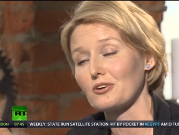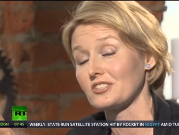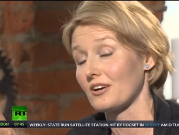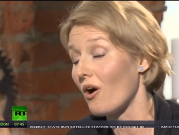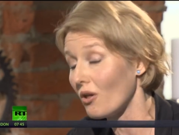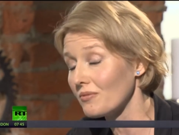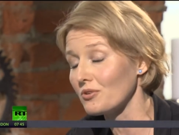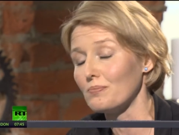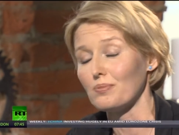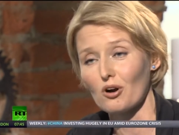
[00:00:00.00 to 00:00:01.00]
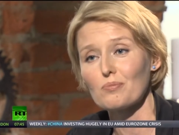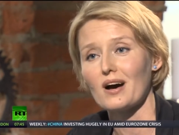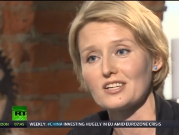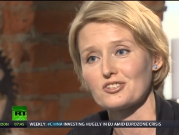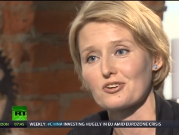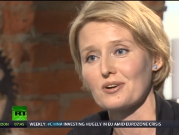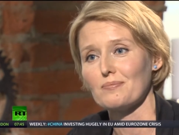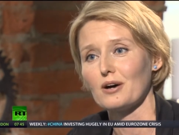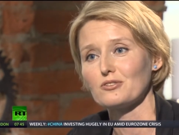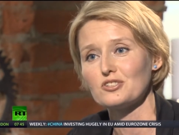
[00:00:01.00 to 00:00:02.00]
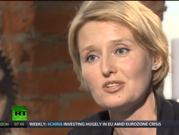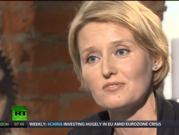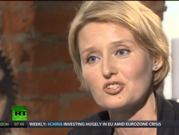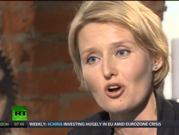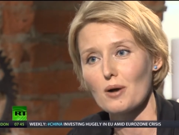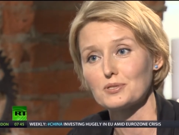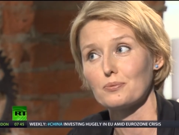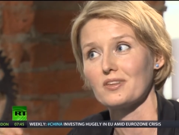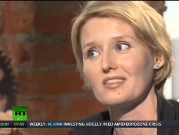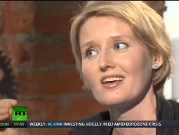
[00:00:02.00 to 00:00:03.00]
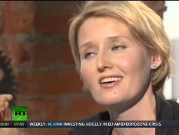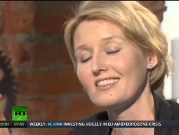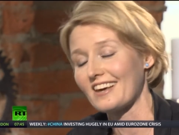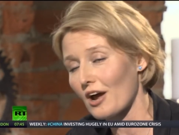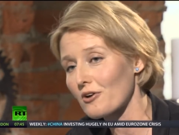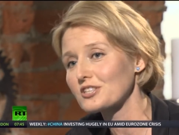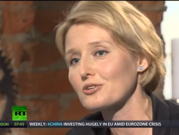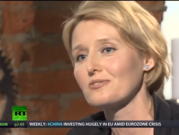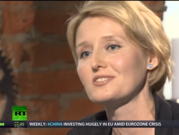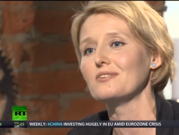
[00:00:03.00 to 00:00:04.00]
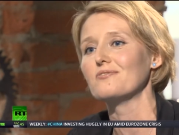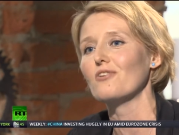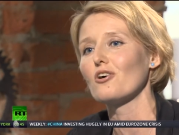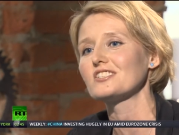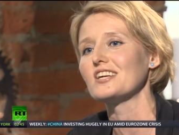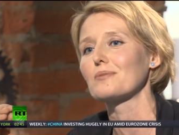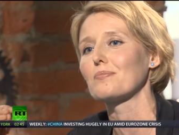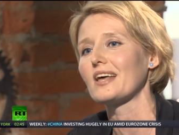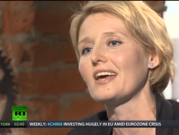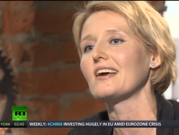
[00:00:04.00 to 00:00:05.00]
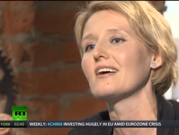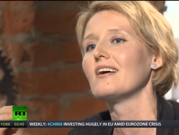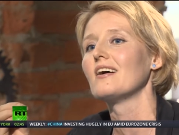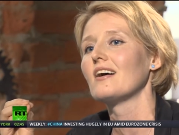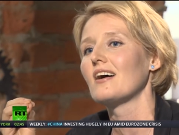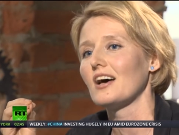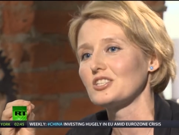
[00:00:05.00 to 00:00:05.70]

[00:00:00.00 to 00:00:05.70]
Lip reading: there is a Hollywood blockbuster about Steve Jobs with the character of Steve Wozniak playing a